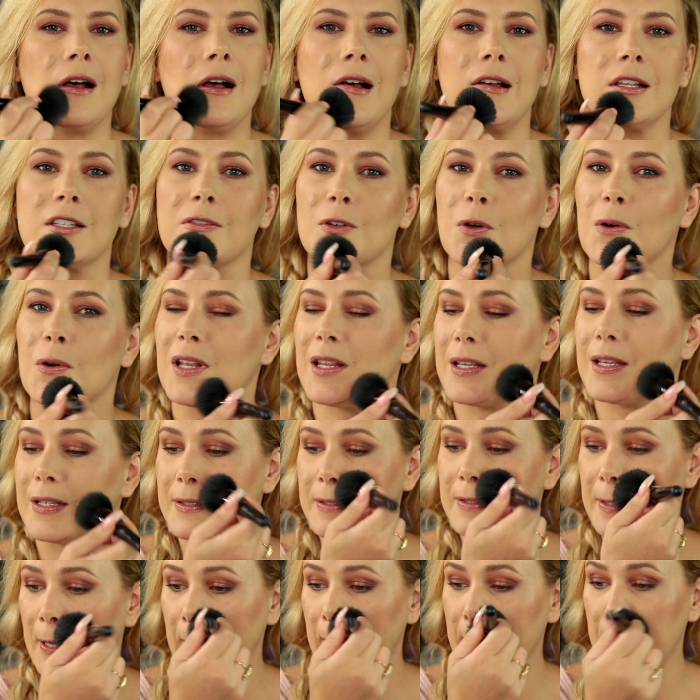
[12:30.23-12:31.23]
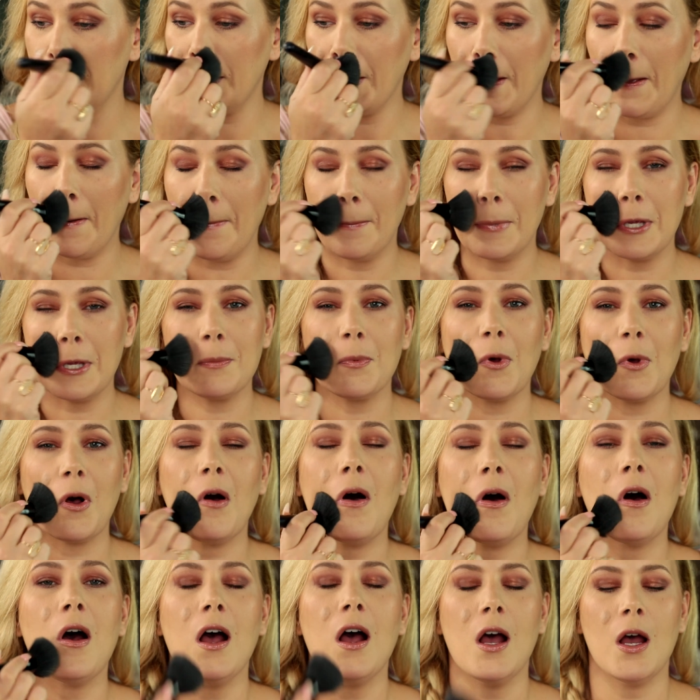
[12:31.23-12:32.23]
Us oily skinned
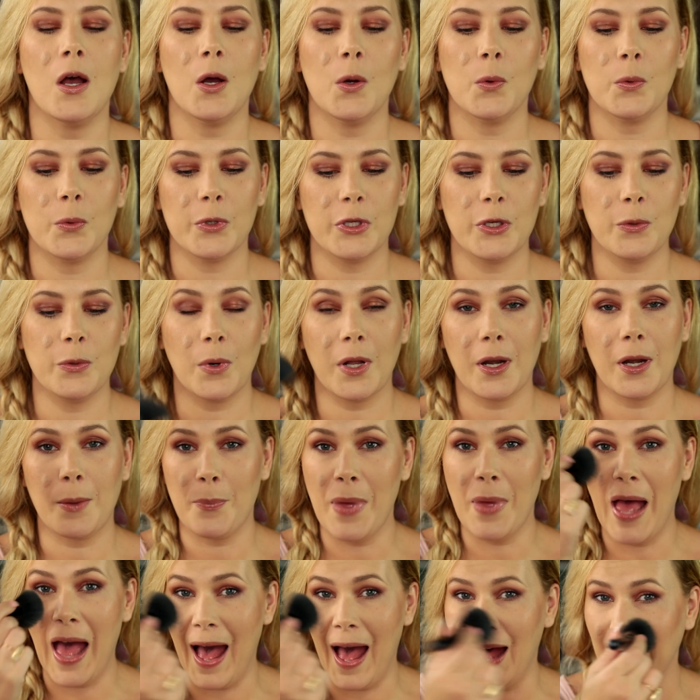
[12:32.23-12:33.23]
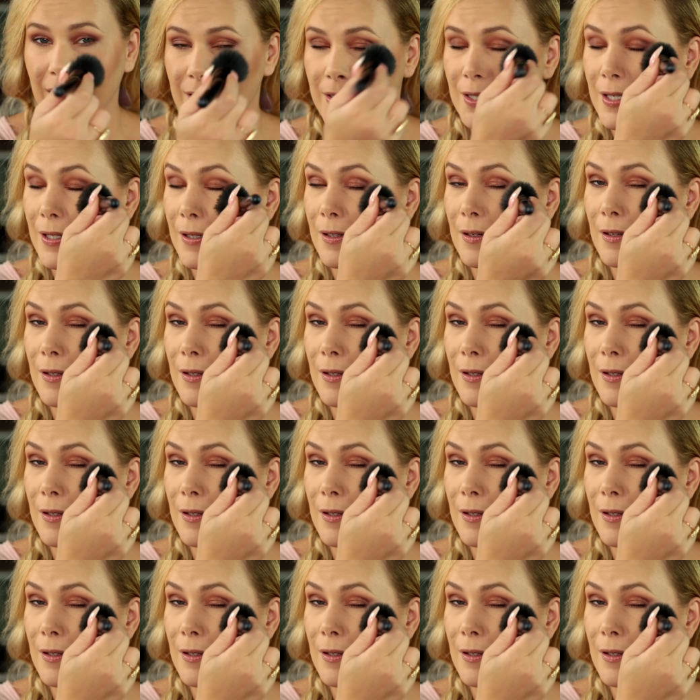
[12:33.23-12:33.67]
people, you want to pat